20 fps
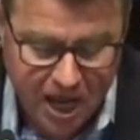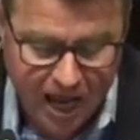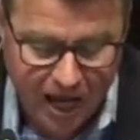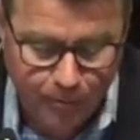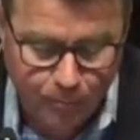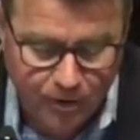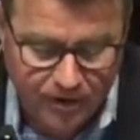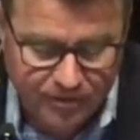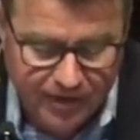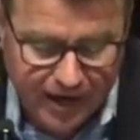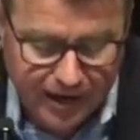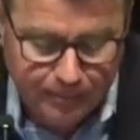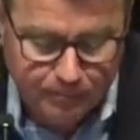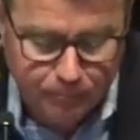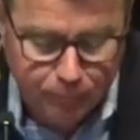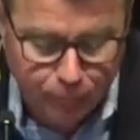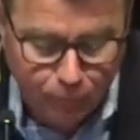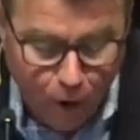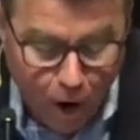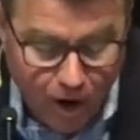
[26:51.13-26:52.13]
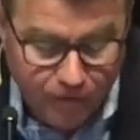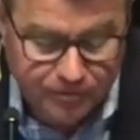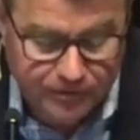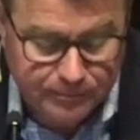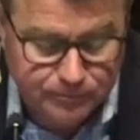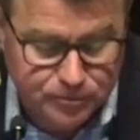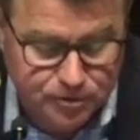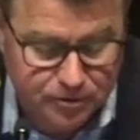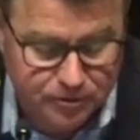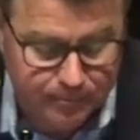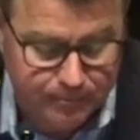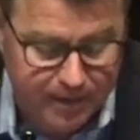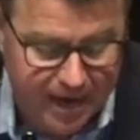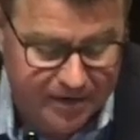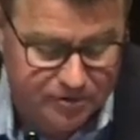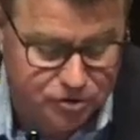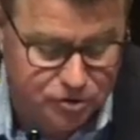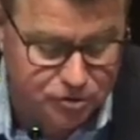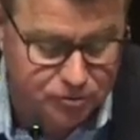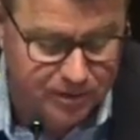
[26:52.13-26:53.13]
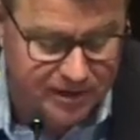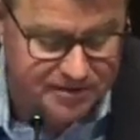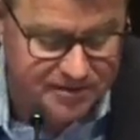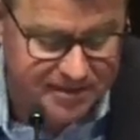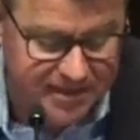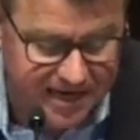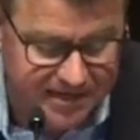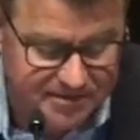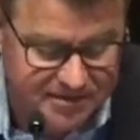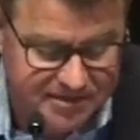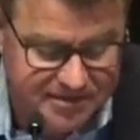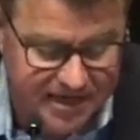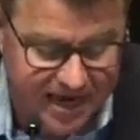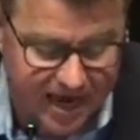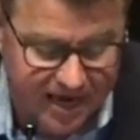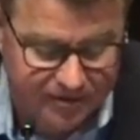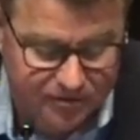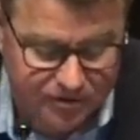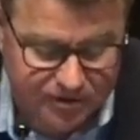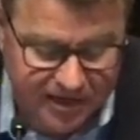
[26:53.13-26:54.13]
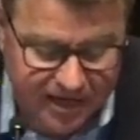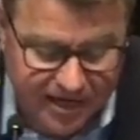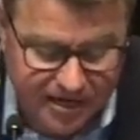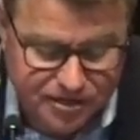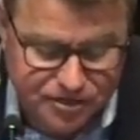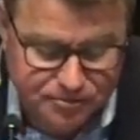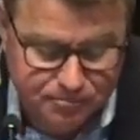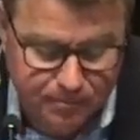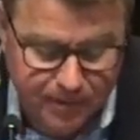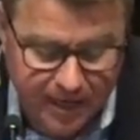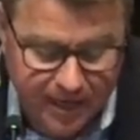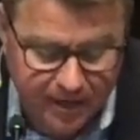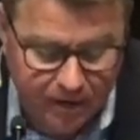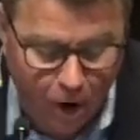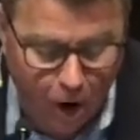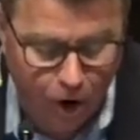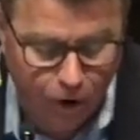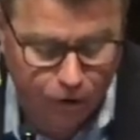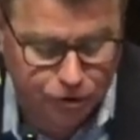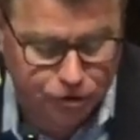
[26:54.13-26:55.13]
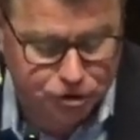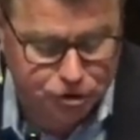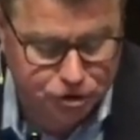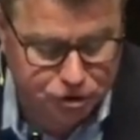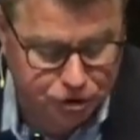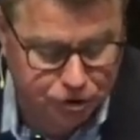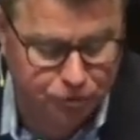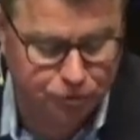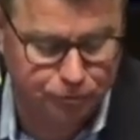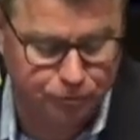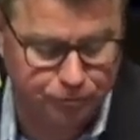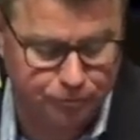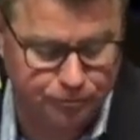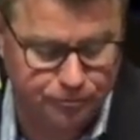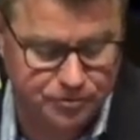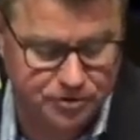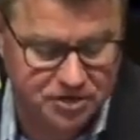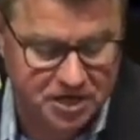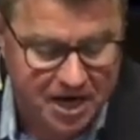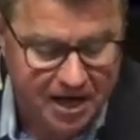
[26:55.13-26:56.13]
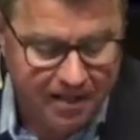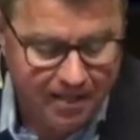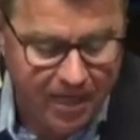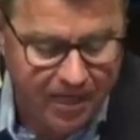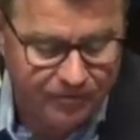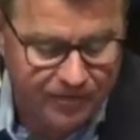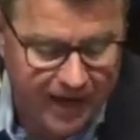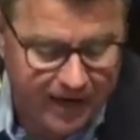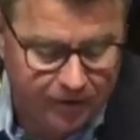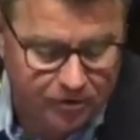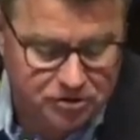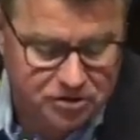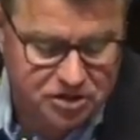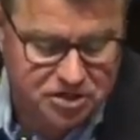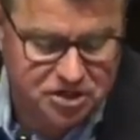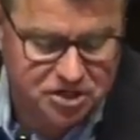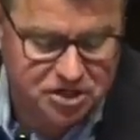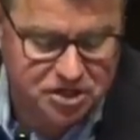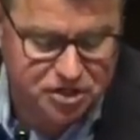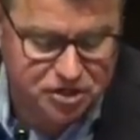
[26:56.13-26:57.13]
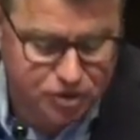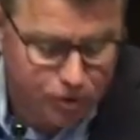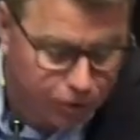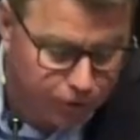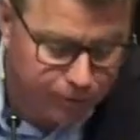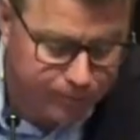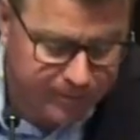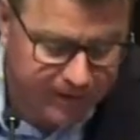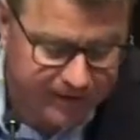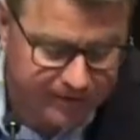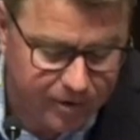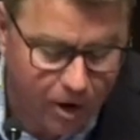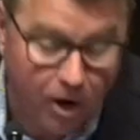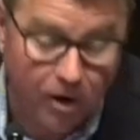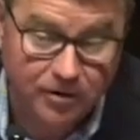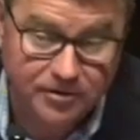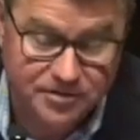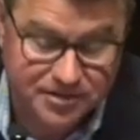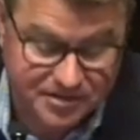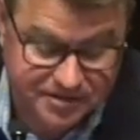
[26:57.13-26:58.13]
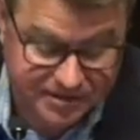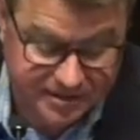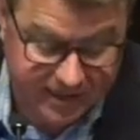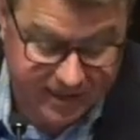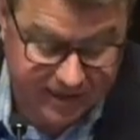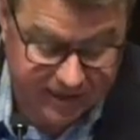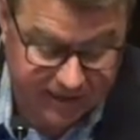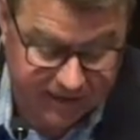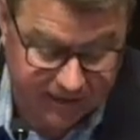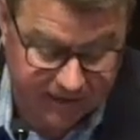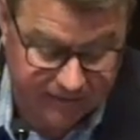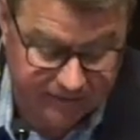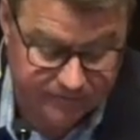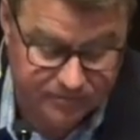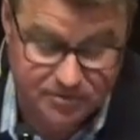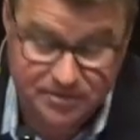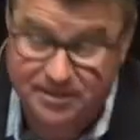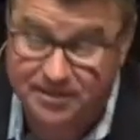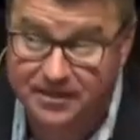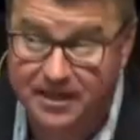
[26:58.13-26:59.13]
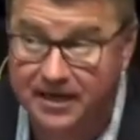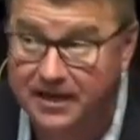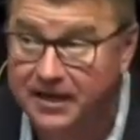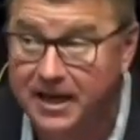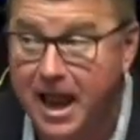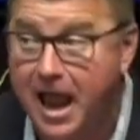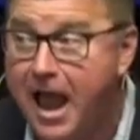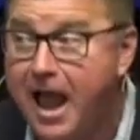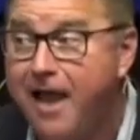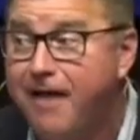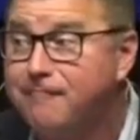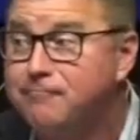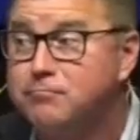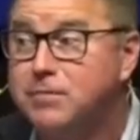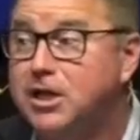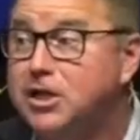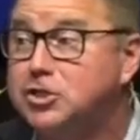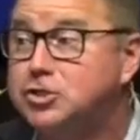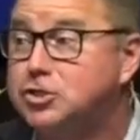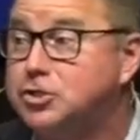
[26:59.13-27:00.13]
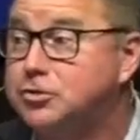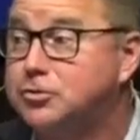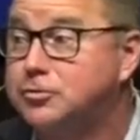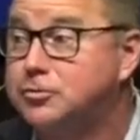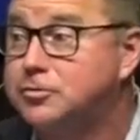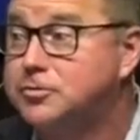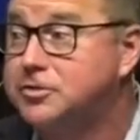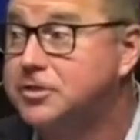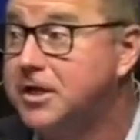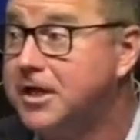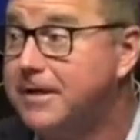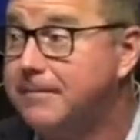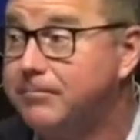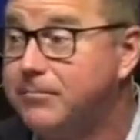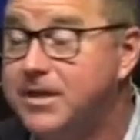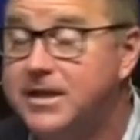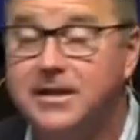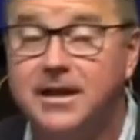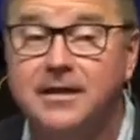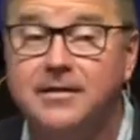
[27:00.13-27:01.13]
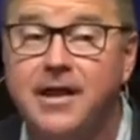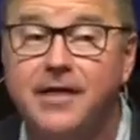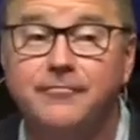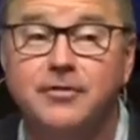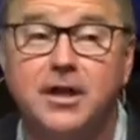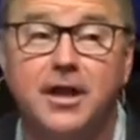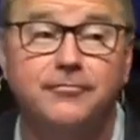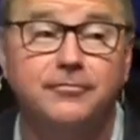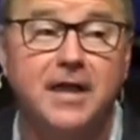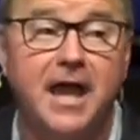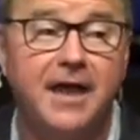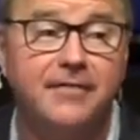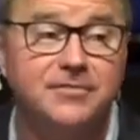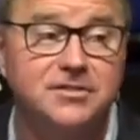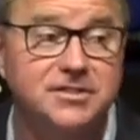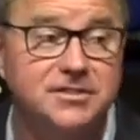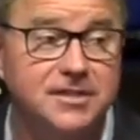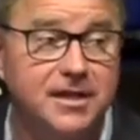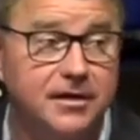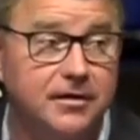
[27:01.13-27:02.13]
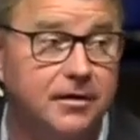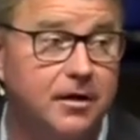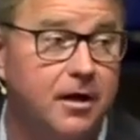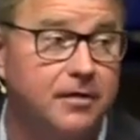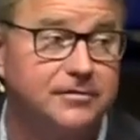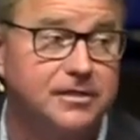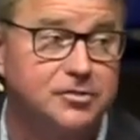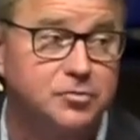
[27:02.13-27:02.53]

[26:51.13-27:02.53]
And when they had brought them to the magistrates, they said, These men are Jews and they are disturbing our city. See, they didn't have many Jews, didn't even have enough to have a synagogue.